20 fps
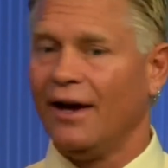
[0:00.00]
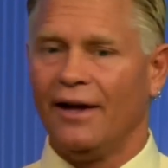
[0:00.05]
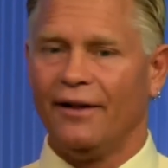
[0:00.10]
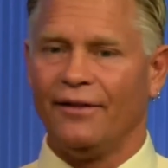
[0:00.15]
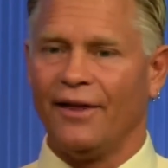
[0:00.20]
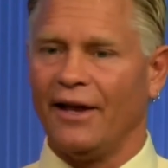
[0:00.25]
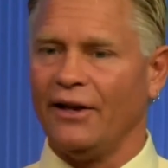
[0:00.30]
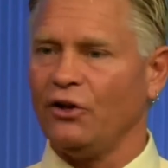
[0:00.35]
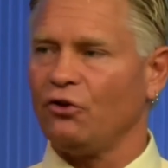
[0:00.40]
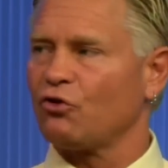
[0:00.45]

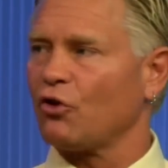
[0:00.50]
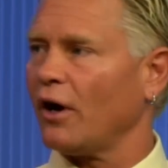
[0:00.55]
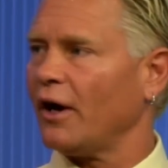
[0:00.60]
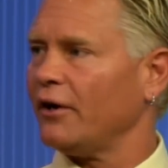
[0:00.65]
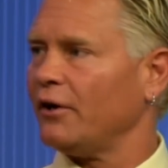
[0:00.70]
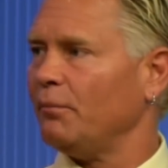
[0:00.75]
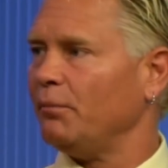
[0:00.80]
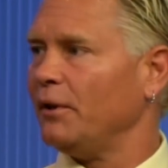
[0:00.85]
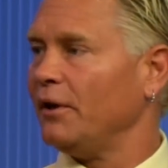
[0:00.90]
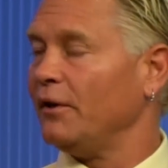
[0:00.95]
Then he tried
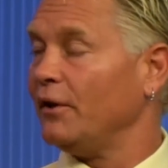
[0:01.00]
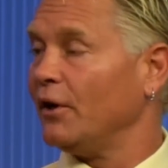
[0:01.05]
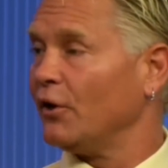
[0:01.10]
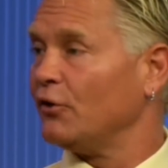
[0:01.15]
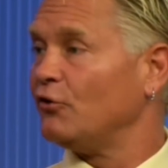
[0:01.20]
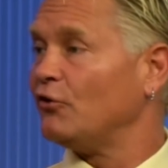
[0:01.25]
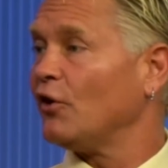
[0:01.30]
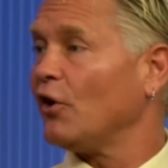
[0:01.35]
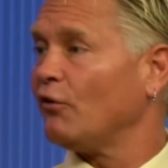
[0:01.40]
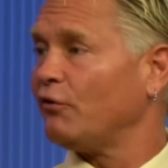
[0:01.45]
to be the
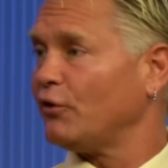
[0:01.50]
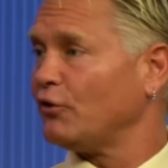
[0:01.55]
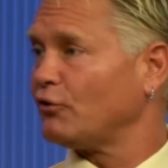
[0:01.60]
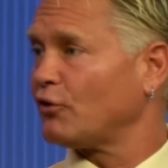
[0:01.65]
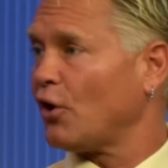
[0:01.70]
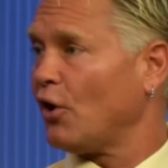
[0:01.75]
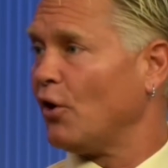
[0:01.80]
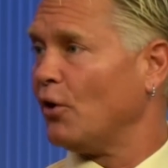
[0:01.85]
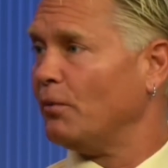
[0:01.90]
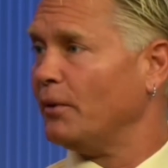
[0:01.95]
unselfish
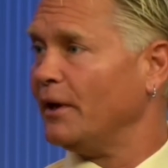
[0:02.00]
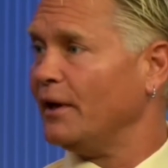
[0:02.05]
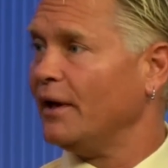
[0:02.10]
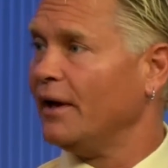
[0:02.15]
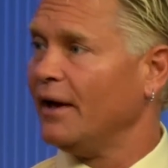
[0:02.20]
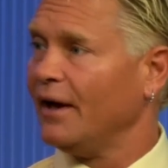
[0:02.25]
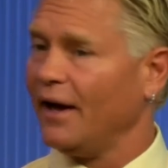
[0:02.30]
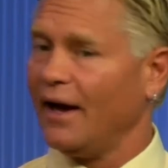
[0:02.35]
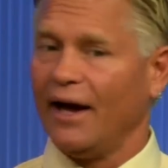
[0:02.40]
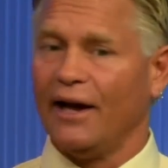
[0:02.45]
Kobe
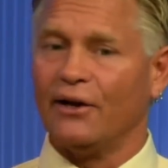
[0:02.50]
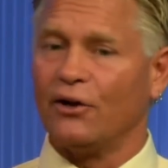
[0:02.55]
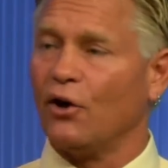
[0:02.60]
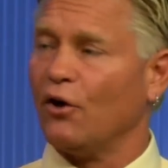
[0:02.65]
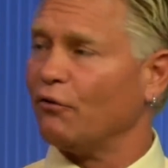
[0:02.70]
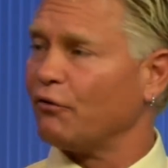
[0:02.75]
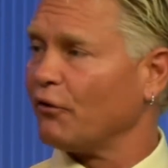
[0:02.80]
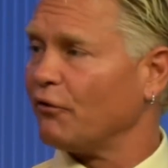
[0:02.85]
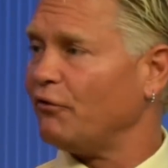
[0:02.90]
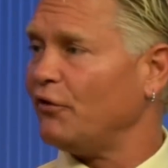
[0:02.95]
and go
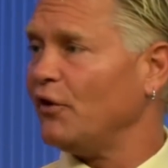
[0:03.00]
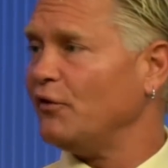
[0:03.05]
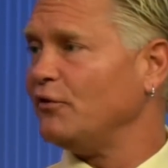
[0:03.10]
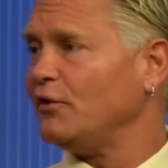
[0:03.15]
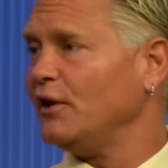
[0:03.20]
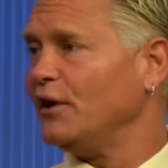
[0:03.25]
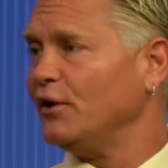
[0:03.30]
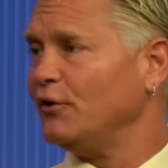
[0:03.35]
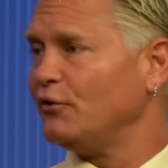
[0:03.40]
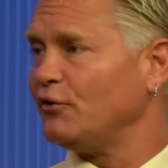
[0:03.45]
for
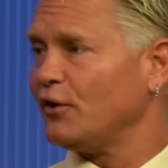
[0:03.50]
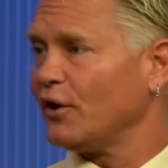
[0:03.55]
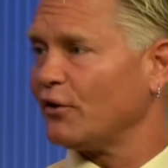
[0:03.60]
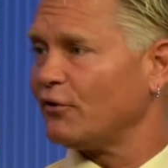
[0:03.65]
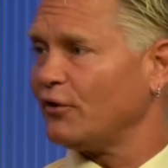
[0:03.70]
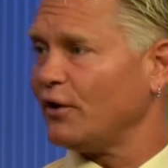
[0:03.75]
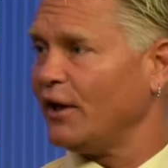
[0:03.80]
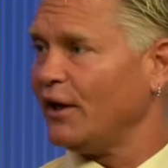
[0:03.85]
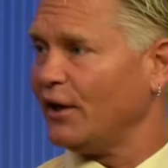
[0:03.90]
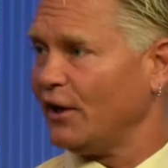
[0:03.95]
15,
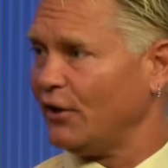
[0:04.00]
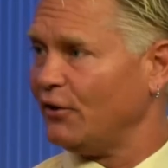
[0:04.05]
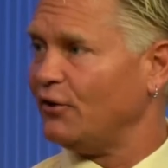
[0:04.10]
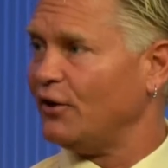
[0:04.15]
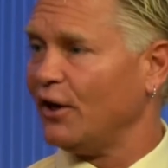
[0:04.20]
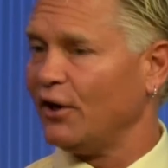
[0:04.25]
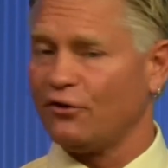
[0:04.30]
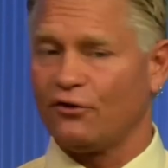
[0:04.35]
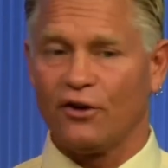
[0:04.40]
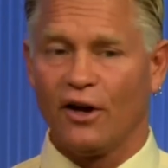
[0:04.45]
16, and
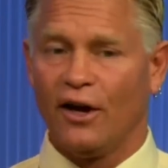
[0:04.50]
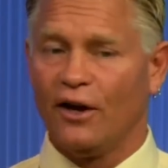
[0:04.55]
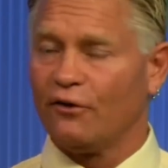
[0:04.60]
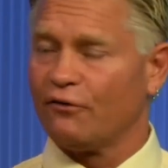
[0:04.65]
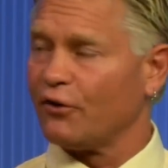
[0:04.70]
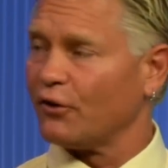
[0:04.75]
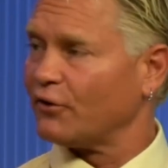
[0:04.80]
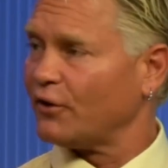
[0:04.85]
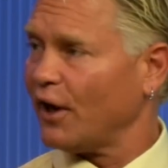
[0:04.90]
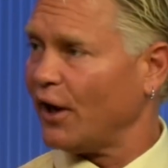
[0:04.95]
dish
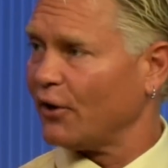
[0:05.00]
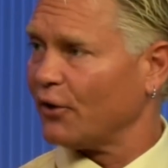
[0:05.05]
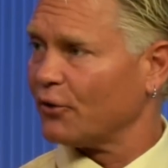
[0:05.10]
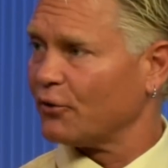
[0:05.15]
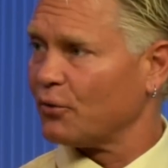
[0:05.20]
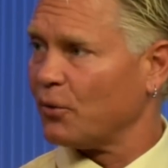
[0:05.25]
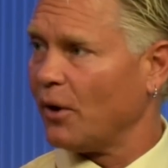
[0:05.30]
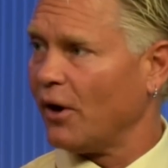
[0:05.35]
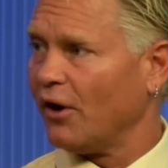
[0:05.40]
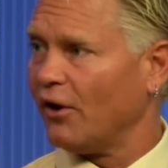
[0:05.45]
for 10 or
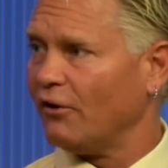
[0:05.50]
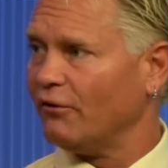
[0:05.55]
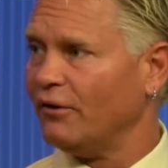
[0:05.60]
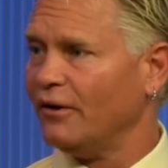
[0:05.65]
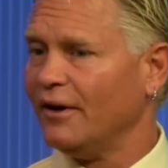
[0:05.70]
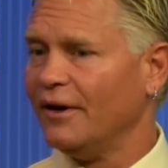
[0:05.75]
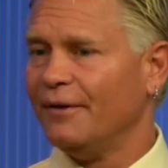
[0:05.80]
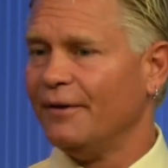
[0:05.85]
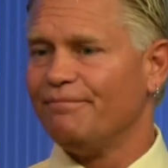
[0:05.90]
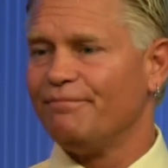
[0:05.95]
12
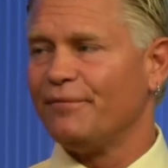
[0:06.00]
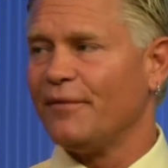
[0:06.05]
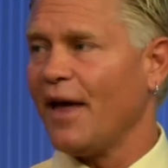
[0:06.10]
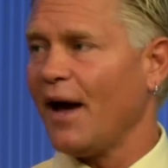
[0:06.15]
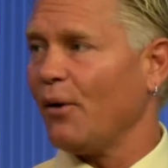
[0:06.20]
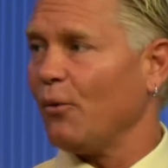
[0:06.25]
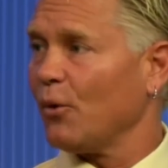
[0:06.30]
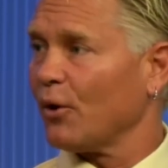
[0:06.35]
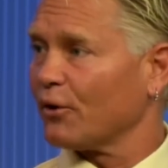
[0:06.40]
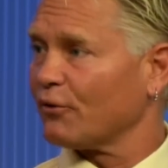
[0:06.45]

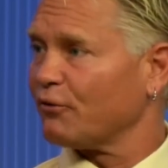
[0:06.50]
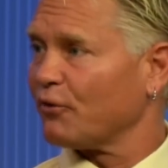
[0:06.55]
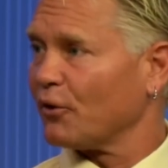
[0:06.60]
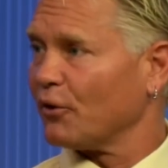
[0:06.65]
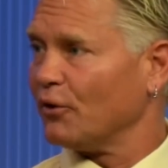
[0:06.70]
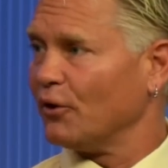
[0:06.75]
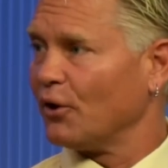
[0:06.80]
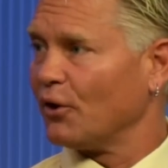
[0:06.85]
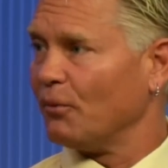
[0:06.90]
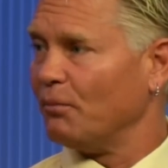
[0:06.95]
that worked for a
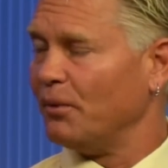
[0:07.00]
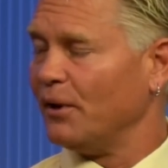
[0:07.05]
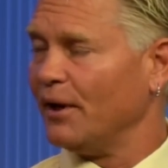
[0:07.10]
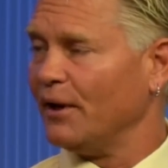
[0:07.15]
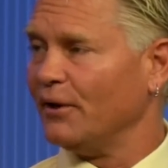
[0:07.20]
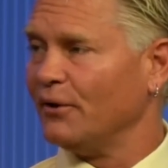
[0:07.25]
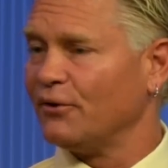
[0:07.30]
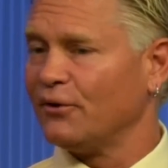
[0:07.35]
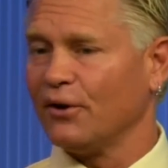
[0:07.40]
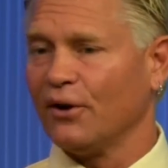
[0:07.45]
little bit
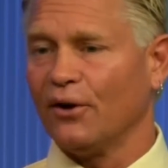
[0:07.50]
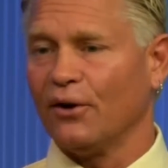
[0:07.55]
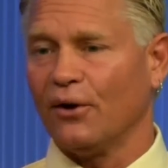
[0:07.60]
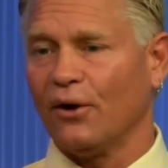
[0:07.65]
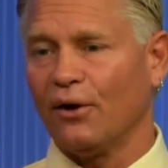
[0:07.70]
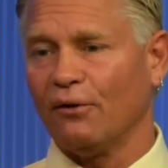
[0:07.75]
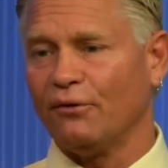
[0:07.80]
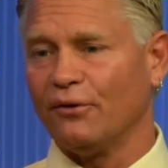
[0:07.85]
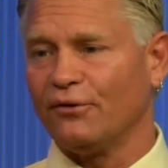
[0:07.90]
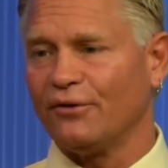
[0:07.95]
until
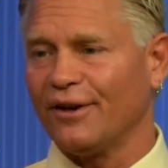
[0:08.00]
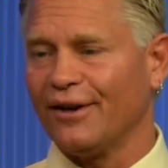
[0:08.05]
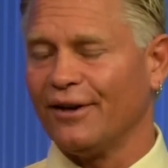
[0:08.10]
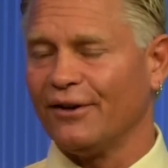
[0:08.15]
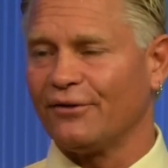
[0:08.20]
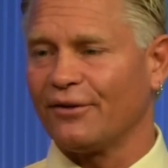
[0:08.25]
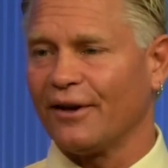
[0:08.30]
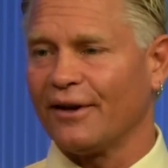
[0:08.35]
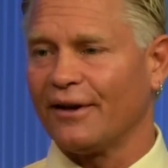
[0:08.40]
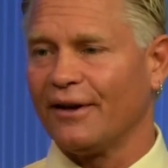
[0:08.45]
all of a sudden
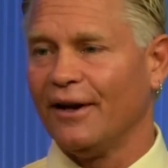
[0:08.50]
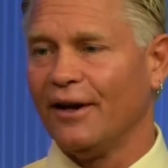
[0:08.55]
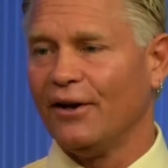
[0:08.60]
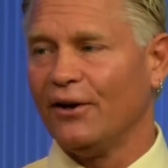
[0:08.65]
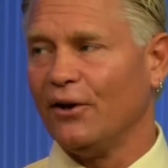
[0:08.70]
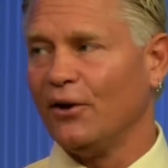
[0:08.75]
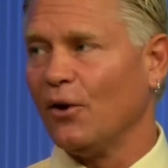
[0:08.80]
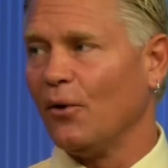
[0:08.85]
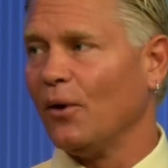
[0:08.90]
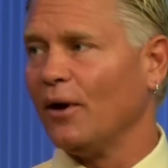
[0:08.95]
it's like, you
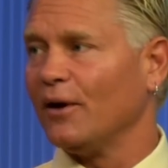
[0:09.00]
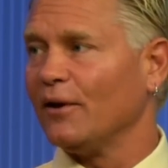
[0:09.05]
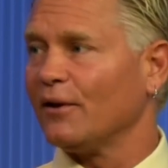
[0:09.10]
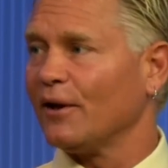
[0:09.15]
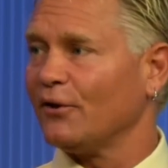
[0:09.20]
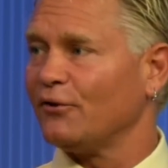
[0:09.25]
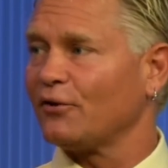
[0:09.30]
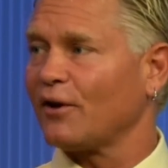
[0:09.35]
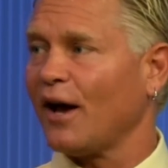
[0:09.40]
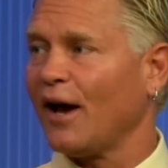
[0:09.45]
know what,
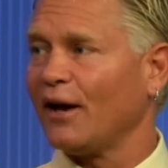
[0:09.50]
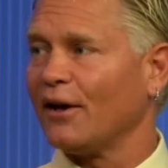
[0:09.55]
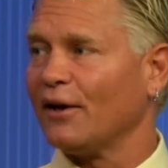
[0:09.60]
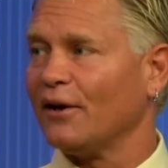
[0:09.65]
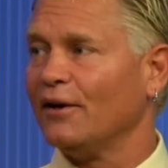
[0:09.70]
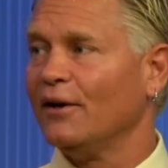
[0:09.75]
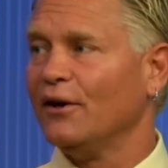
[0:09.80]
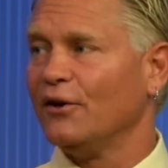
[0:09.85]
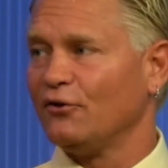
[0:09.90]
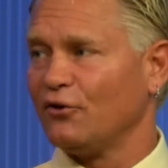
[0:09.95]
let's kind
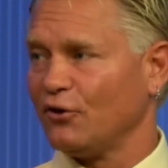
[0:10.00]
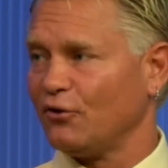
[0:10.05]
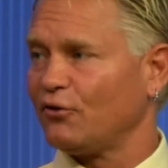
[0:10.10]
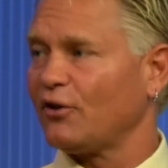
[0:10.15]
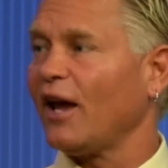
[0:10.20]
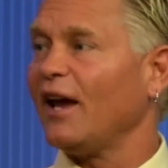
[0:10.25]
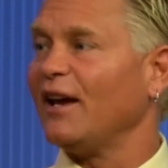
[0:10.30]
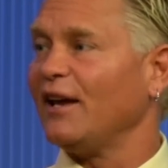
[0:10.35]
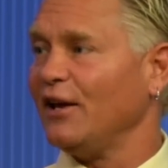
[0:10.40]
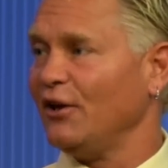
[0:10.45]
of just take